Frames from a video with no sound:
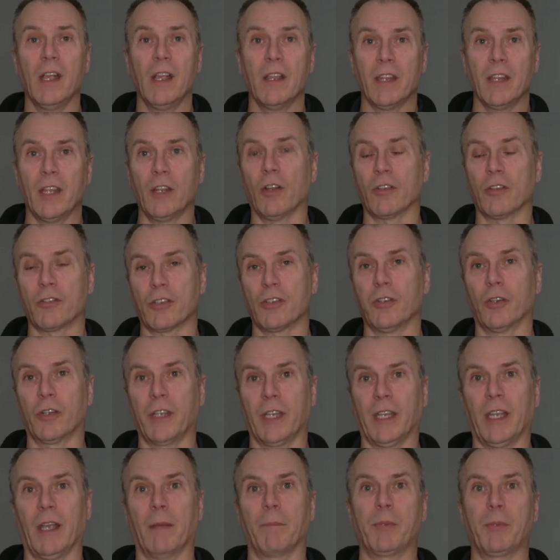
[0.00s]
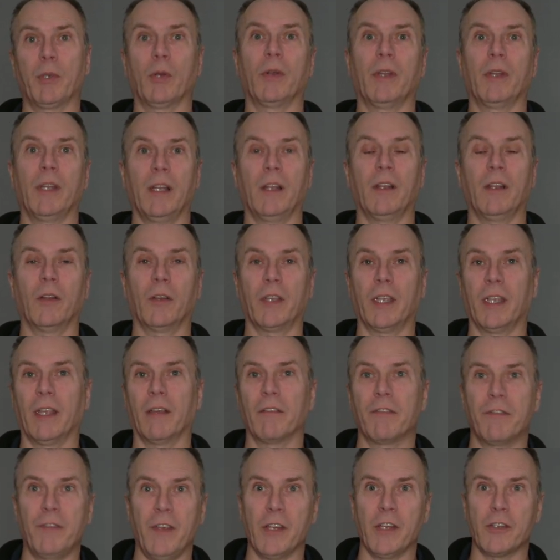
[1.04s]
They're not just looking at purely looking
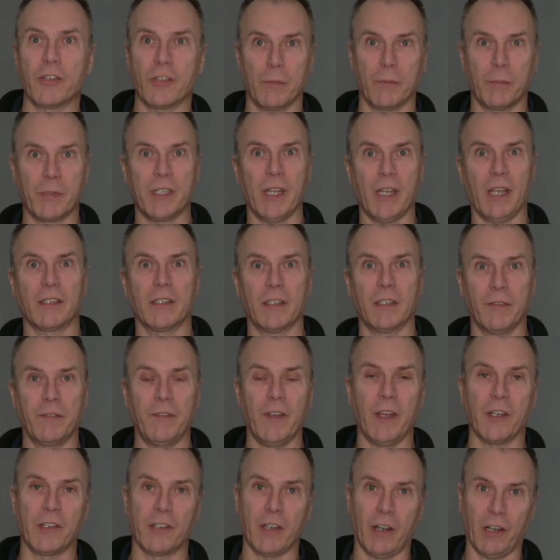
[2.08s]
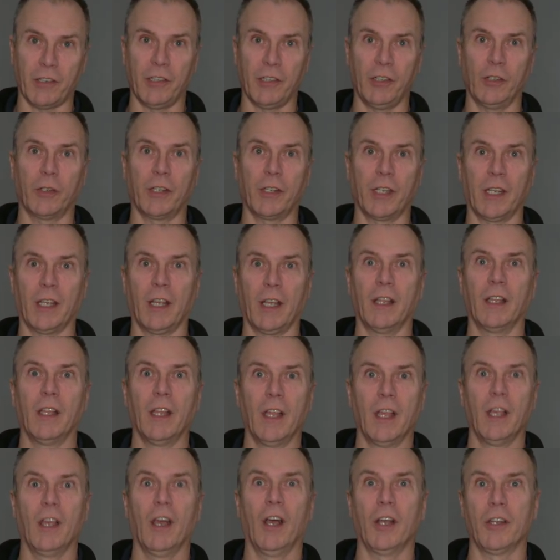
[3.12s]
at fish and protecting the fish, they're actually looking at
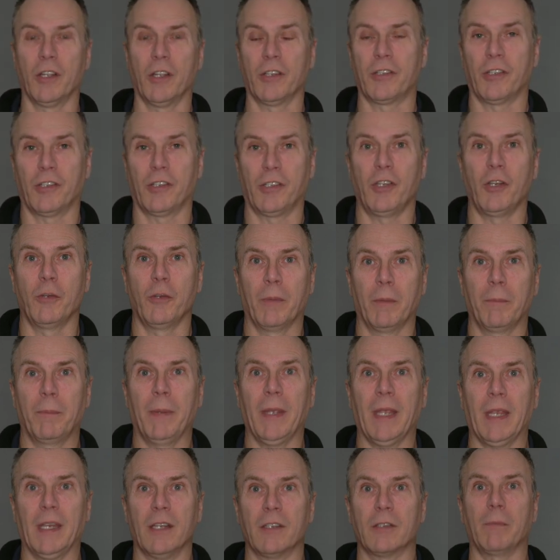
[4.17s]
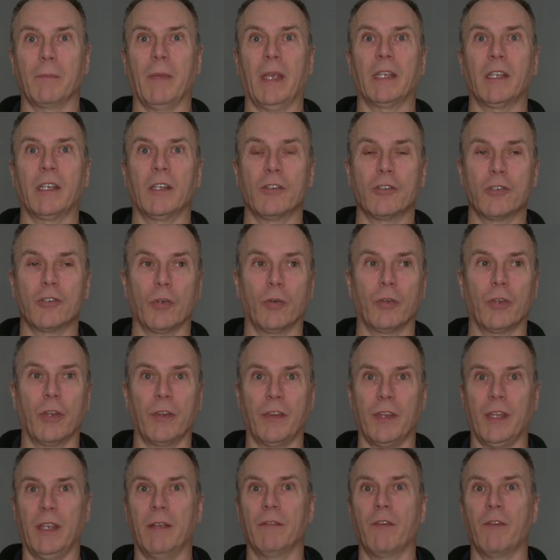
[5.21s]
us as human beings and making sure
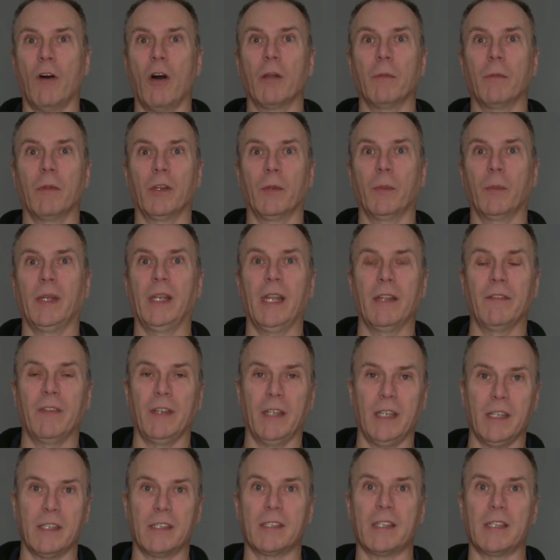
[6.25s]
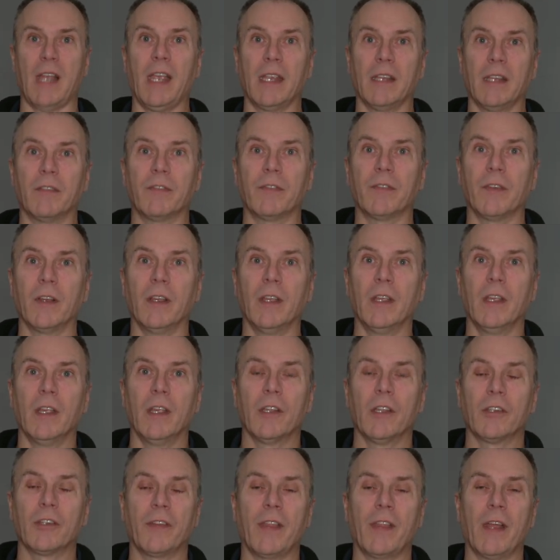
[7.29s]
that the environment that we live in is safe.
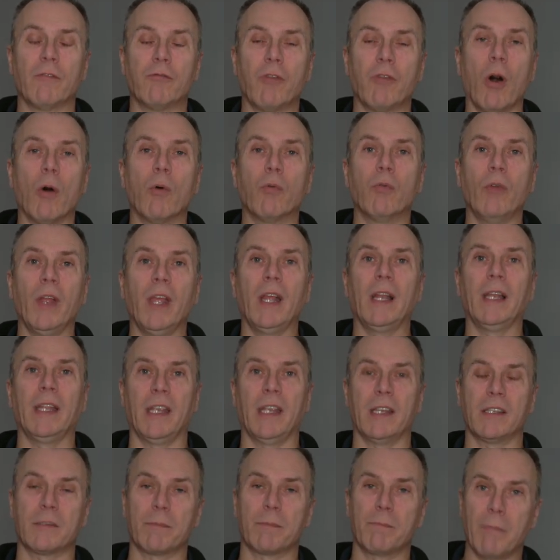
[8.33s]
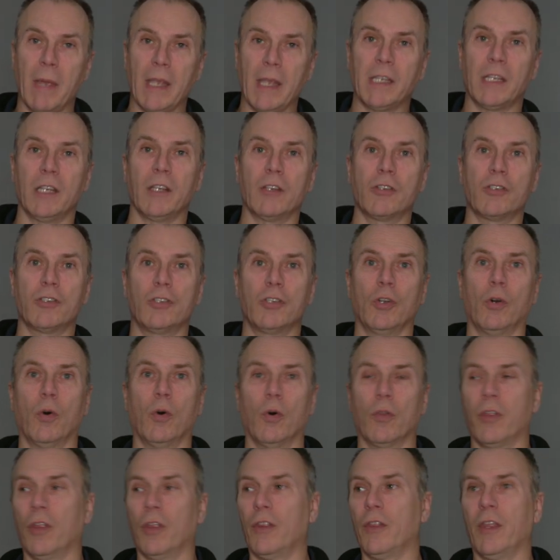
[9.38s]
So their role really is making
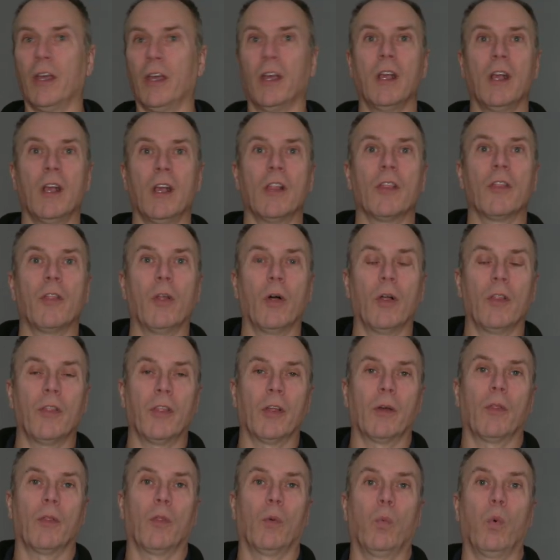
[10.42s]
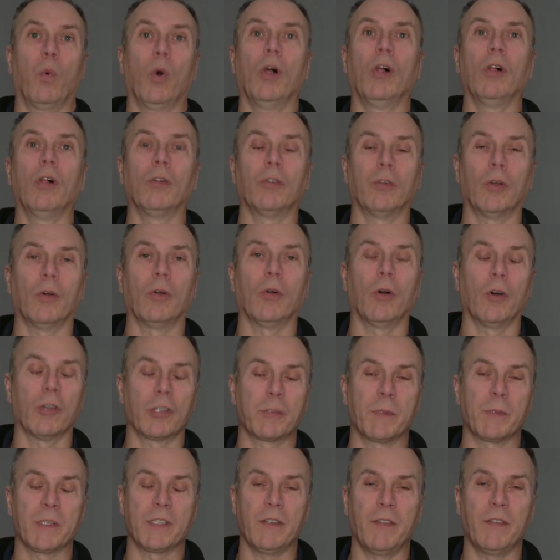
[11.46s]
sure that the world, or
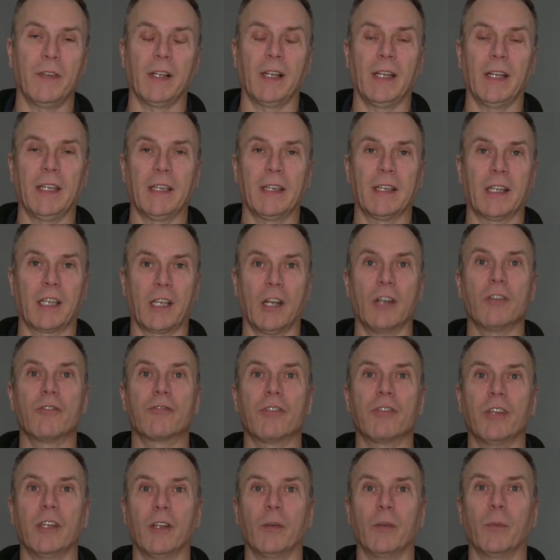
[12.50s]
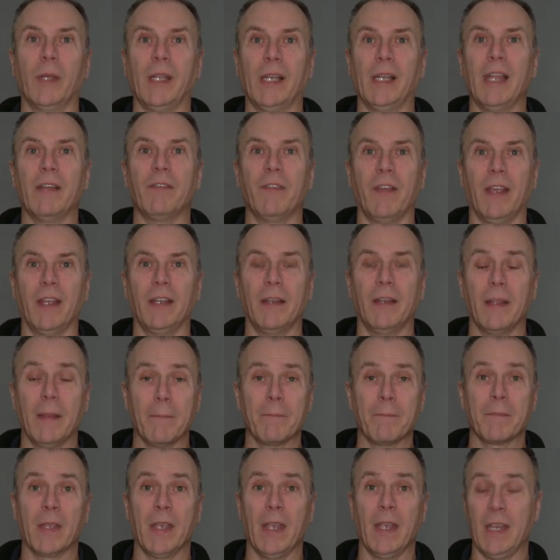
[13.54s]
specifically the country that we live in,
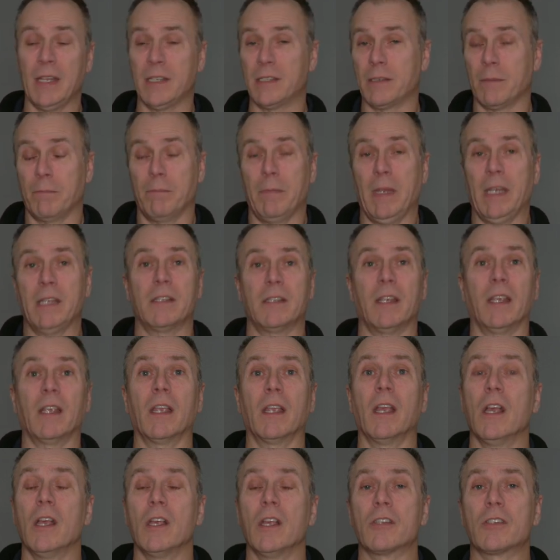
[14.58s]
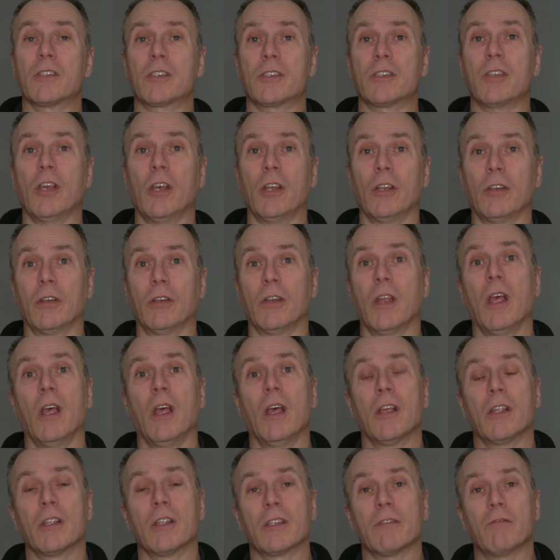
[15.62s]
is meeting certain
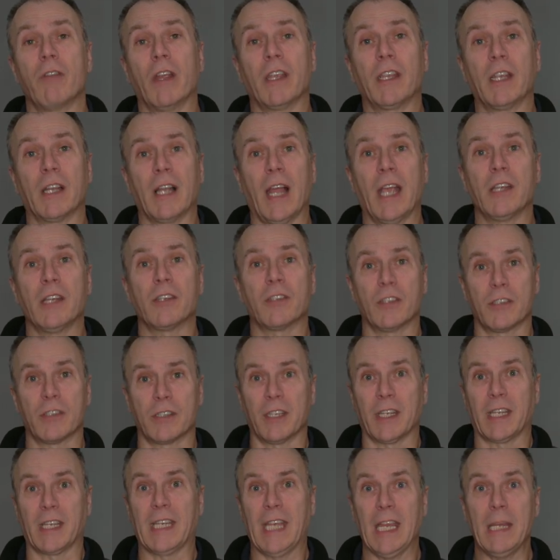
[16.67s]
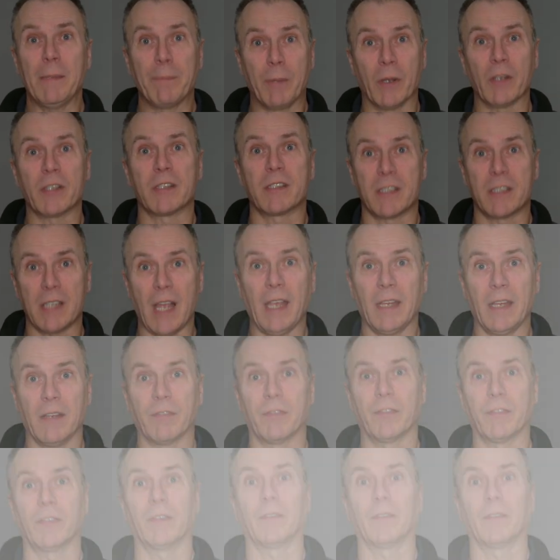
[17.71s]
regulations that keep us safe.